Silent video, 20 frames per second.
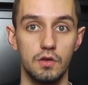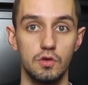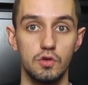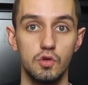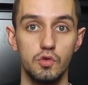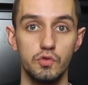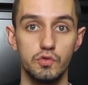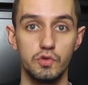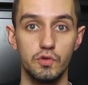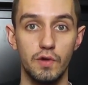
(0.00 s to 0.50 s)

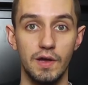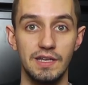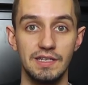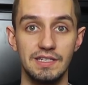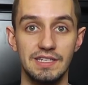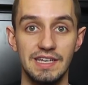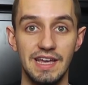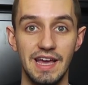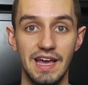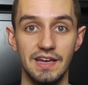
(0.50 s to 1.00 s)
Loot
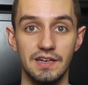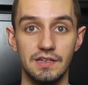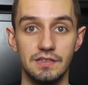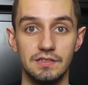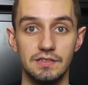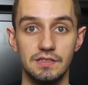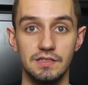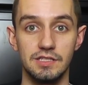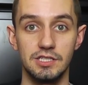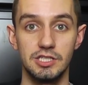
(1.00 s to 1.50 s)
Crate
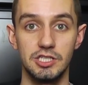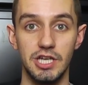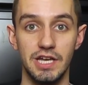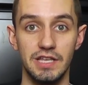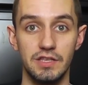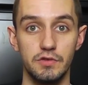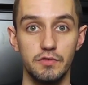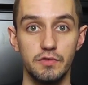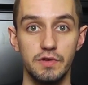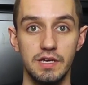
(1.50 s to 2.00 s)
DX,
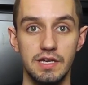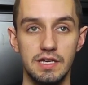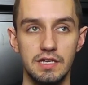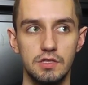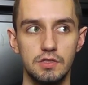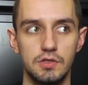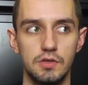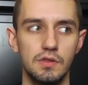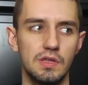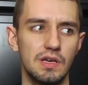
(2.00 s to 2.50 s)

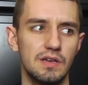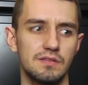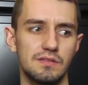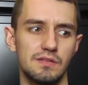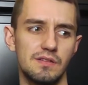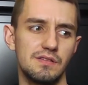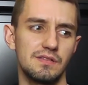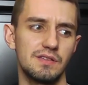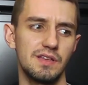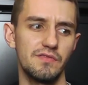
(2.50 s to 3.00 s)
January
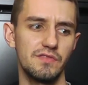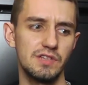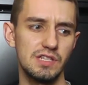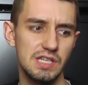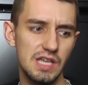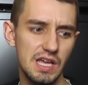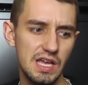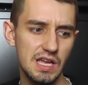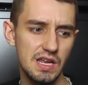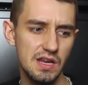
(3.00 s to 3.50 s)

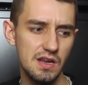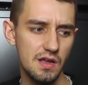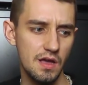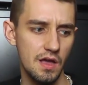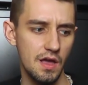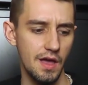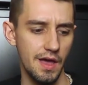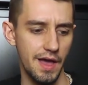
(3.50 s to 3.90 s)
2017,